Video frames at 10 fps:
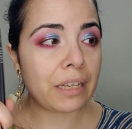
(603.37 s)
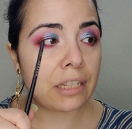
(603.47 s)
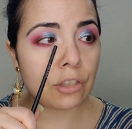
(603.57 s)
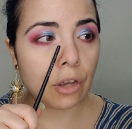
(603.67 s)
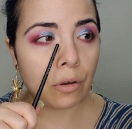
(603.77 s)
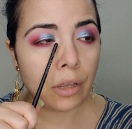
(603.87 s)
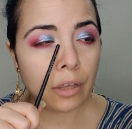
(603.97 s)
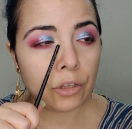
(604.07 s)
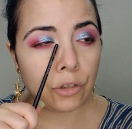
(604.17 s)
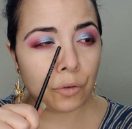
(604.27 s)
So
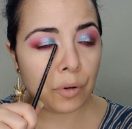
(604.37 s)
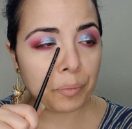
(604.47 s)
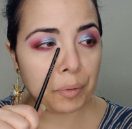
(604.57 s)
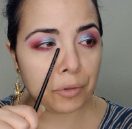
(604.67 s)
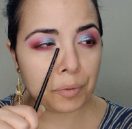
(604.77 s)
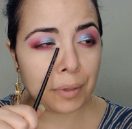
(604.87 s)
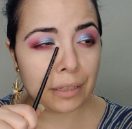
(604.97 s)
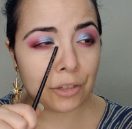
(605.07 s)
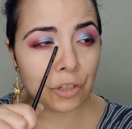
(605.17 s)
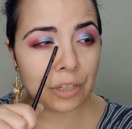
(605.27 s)
you don't want people to pay
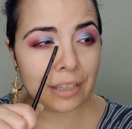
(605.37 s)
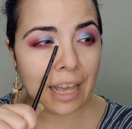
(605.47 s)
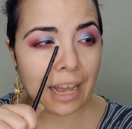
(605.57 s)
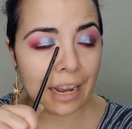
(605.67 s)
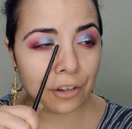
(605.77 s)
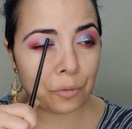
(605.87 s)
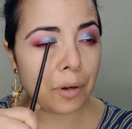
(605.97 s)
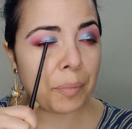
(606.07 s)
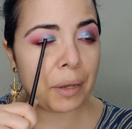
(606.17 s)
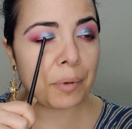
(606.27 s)
attention to that. You
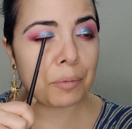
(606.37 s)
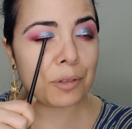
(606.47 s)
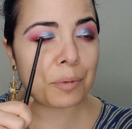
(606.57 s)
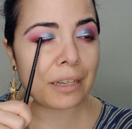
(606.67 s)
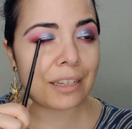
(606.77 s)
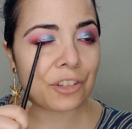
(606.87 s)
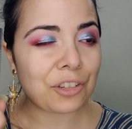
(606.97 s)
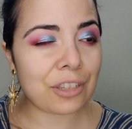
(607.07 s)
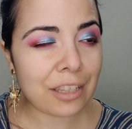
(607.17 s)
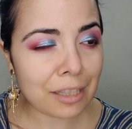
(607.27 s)
want people to pay attention
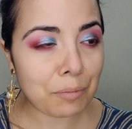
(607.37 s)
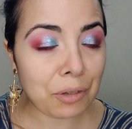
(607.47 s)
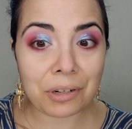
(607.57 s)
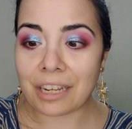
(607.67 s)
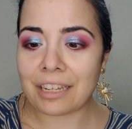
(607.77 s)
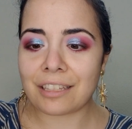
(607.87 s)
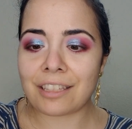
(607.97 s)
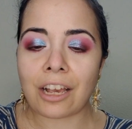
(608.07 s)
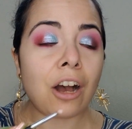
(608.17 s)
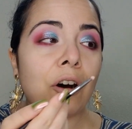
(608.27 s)
to this beauty.
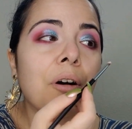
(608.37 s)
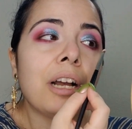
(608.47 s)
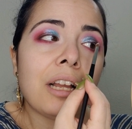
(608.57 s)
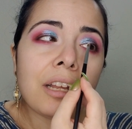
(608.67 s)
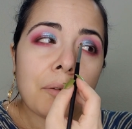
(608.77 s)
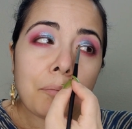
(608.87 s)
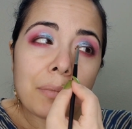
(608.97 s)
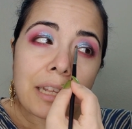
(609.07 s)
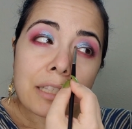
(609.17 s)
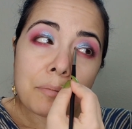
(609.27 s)
So
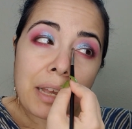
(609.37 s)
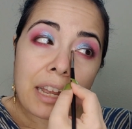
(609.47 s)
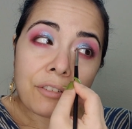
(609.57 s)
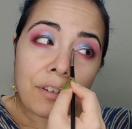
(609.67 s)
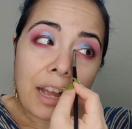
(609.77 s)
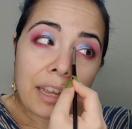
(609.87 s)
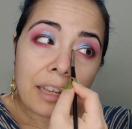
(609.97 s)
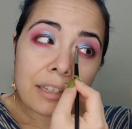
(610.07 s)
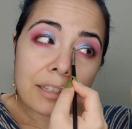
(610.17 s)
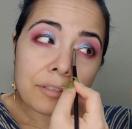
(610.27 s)
let's mattify
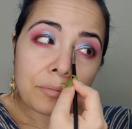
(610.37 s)
it.